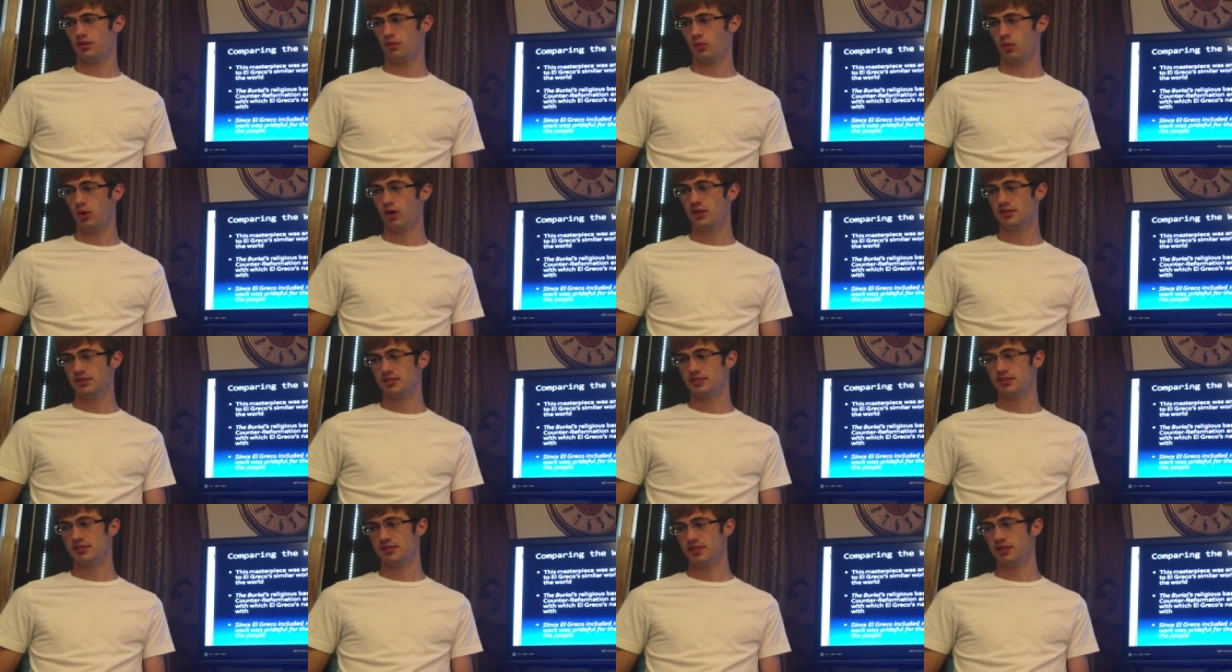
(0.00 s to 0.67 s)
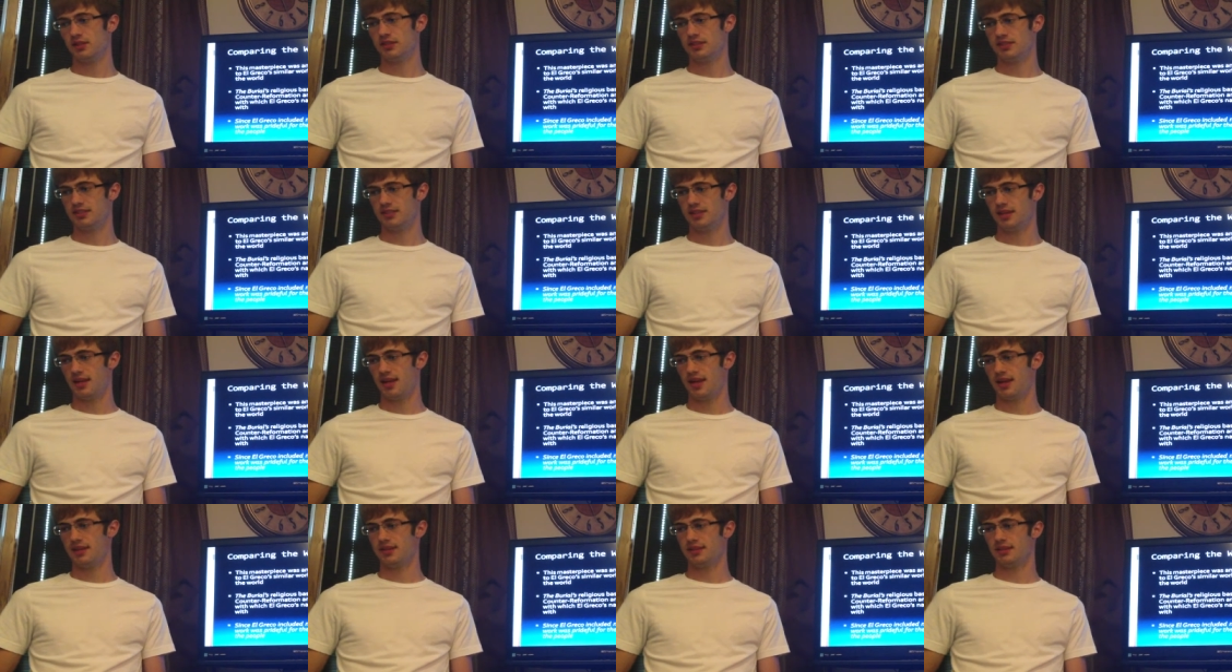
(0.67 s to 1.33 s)
was and still is
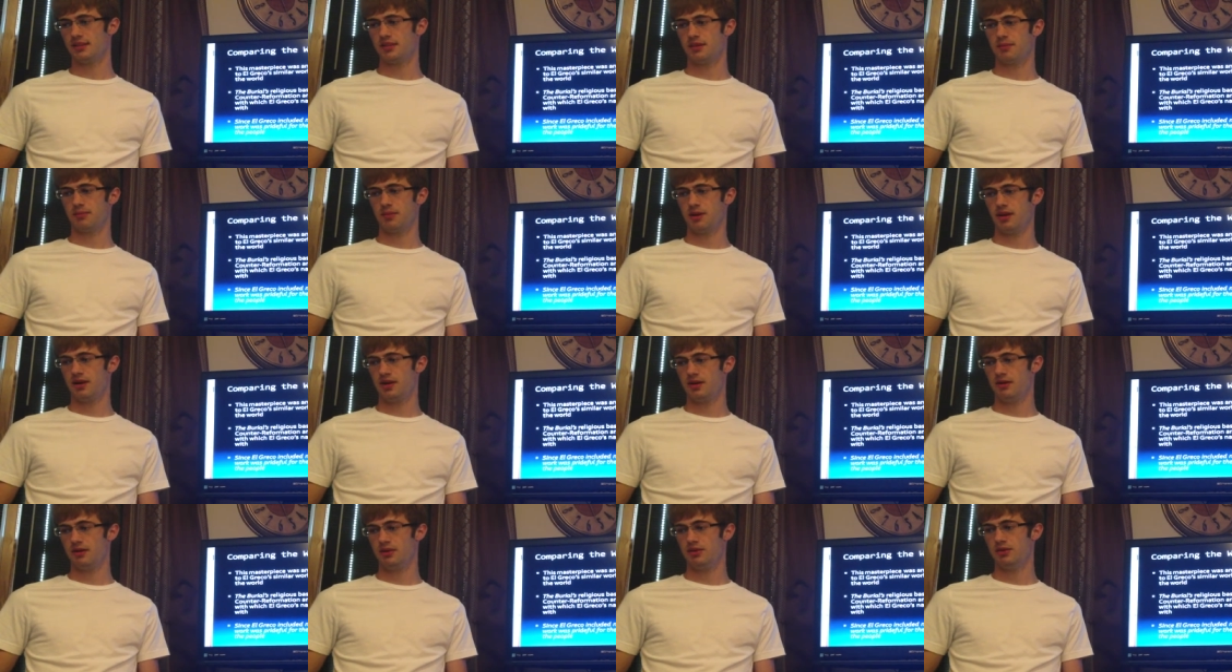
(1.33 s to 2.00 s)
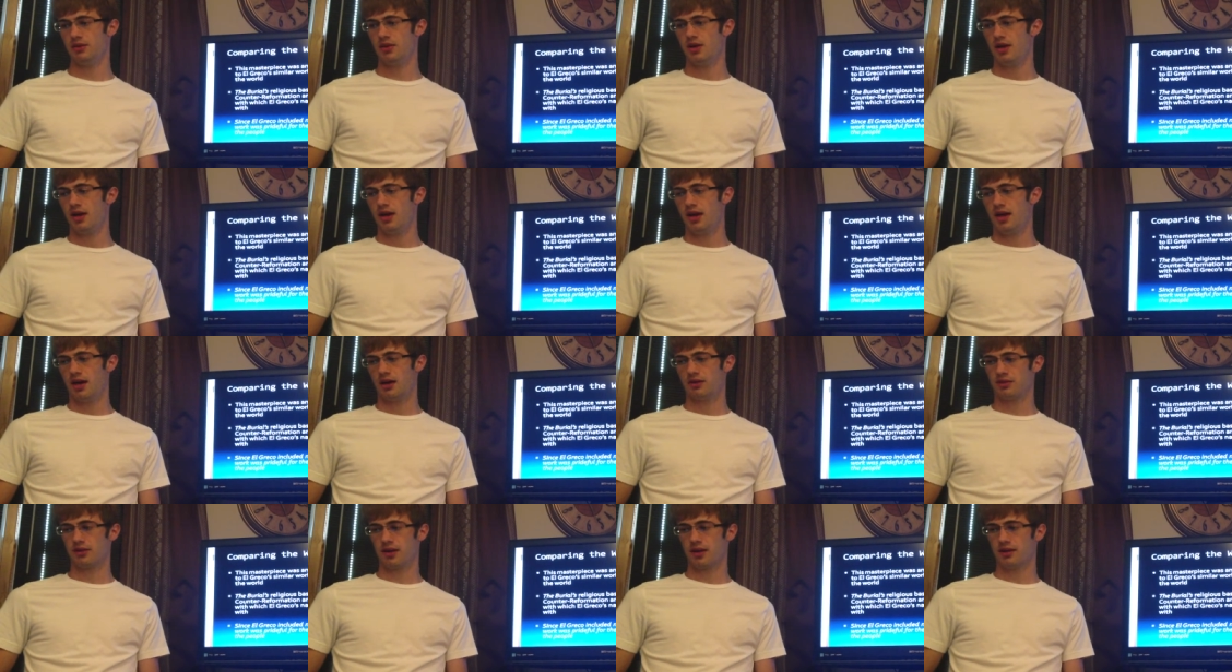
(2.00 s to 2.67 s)
today compared to
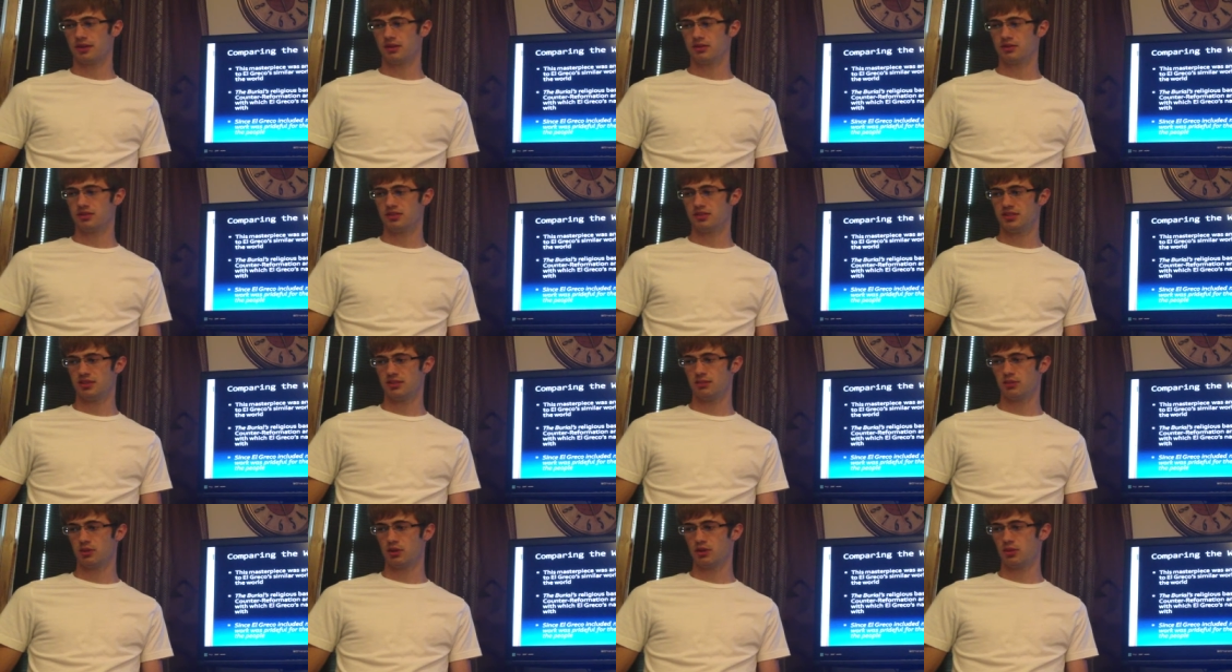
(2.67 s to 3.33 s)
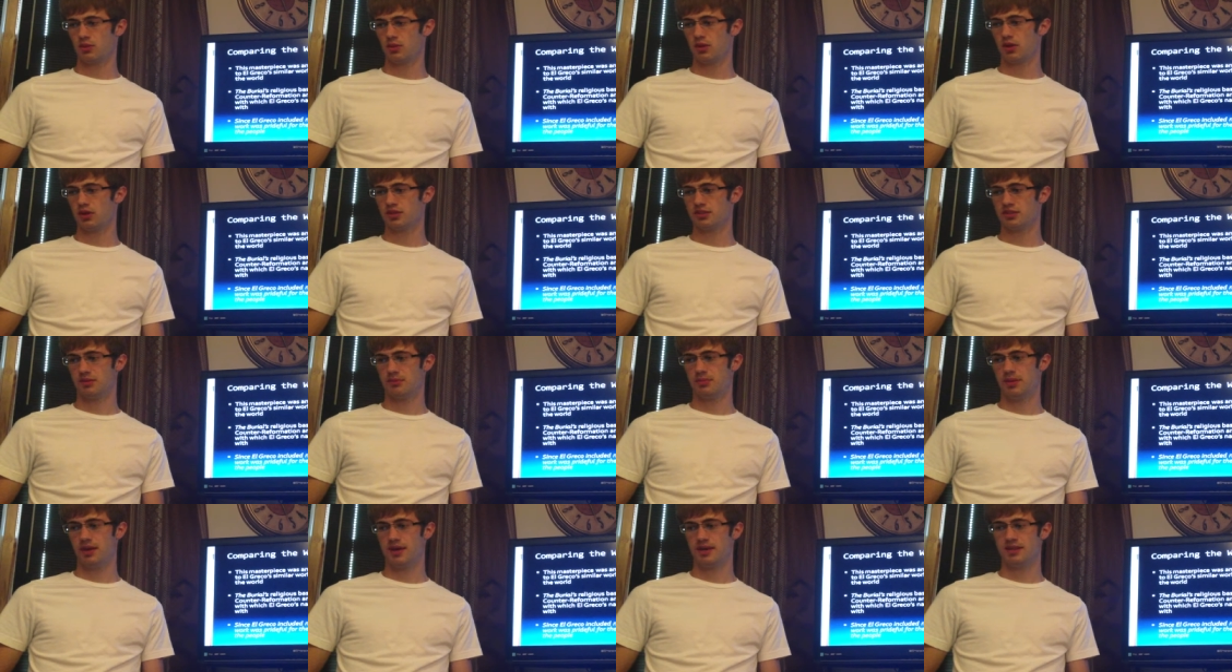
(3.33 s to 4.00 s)
El Greco's similar works
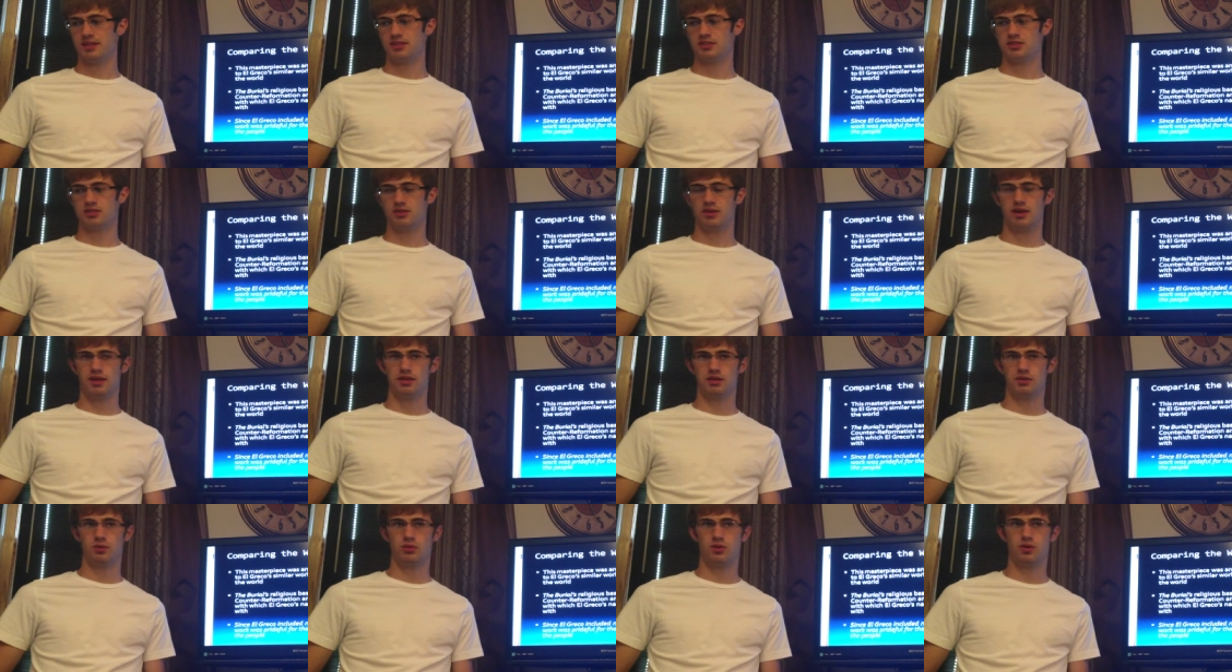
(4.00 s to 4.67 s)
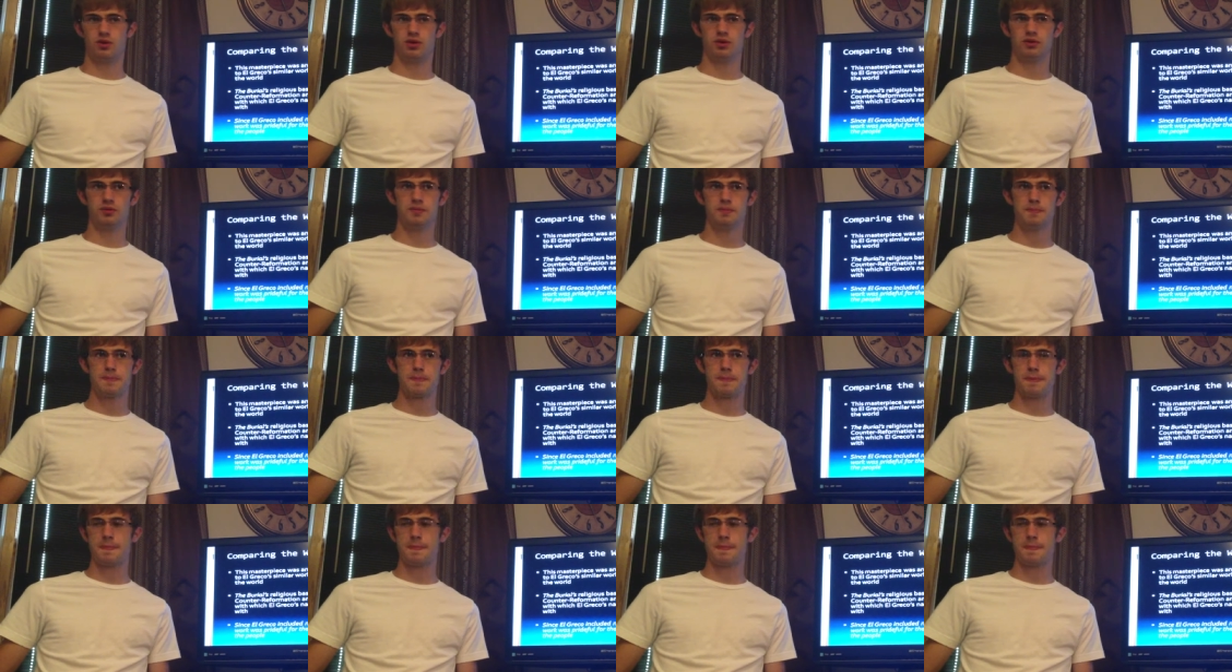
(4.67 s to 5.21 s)
and paintings around the world.